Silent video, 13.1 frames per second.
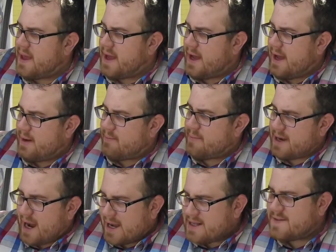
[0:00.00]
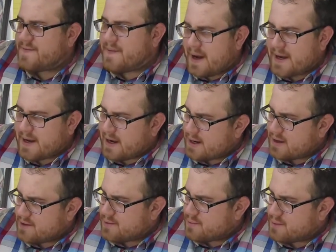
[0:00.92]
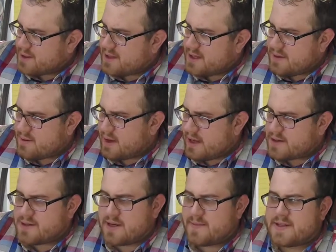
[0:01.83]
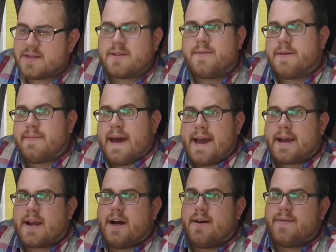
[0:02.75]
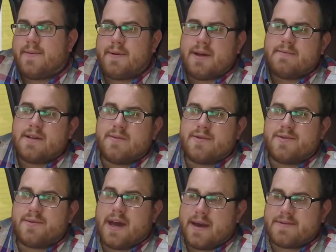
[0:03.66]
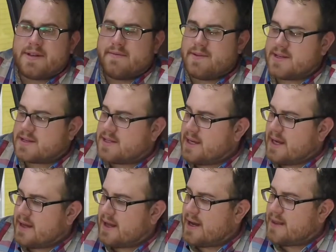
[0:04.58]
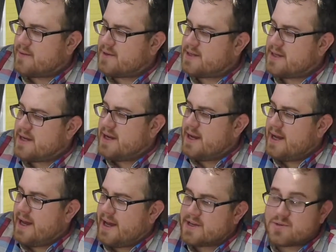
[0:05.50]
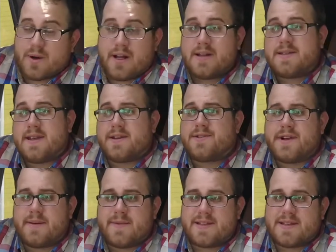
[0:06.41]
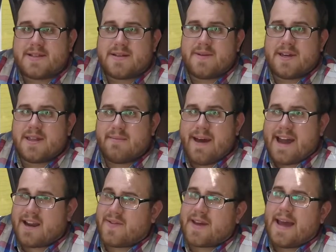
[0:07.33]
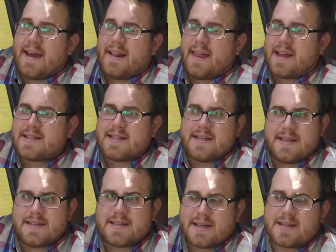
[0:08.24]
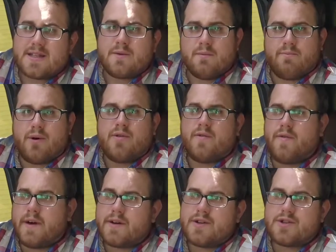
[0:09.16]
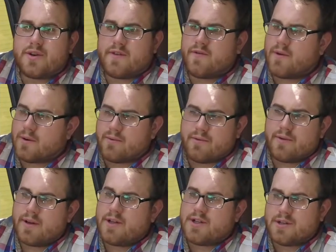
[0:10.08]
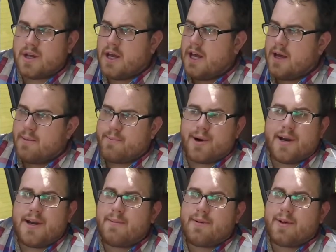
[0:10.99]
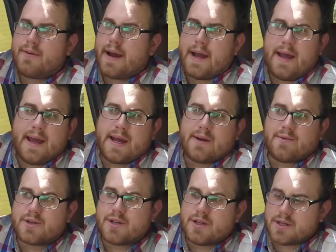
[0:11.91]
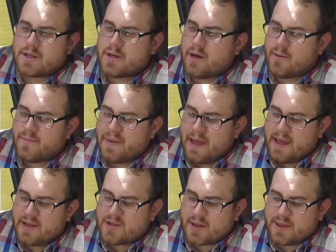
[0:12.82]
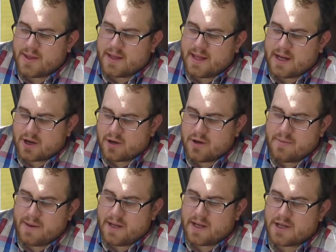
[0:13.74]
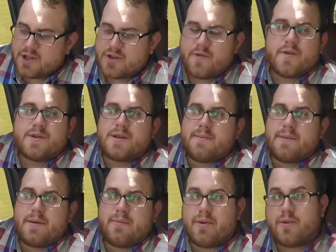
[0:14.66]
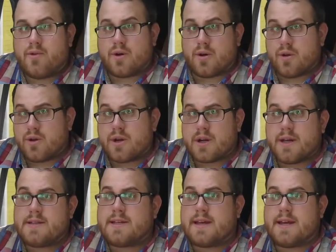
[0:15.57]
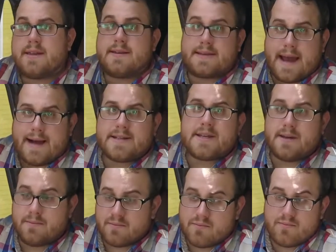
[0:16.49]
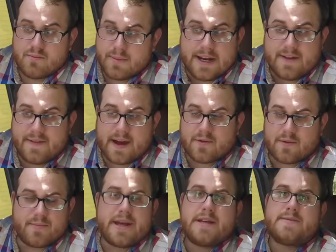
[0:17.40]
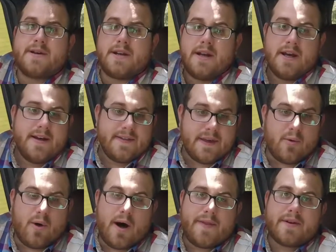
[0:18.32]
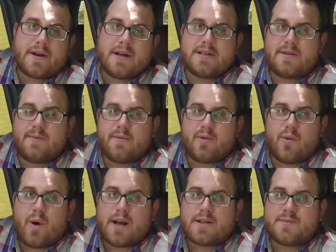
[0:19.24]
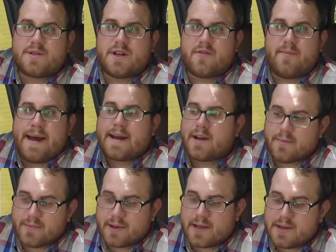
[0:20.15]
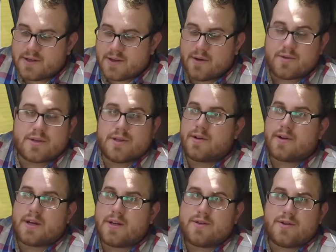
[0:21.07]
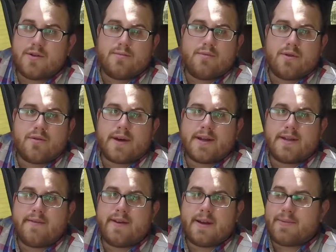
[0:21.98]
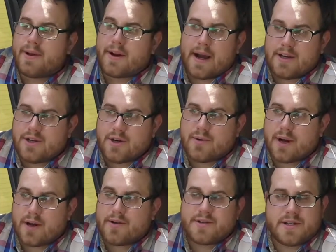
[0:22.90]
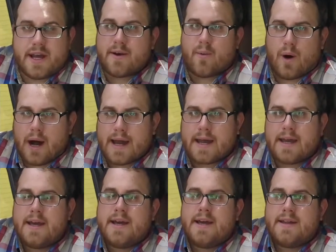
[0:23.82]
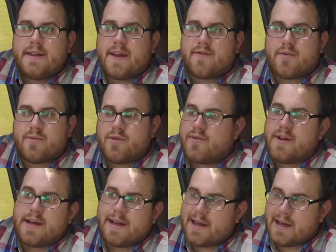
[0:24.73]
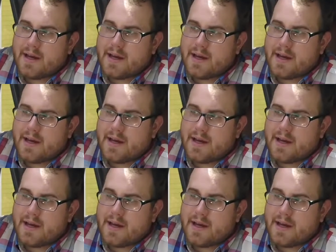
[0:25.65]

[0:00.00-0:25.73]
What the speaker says: But I did find, with the entertainment system on the back of the BMW M760 Li that we did, as well as the entertainment system in the back of the Cadillac CT6, they were both very straightforward. We really just put it in a Blu-ray and it was good to go. So I think that it could be an issue for some people who are looking to get this as a minivan replacement. They want their kids to be able to watch some stuff back here. Please note, there is no Blu-ray DVD player. I don't understand why they've removed it.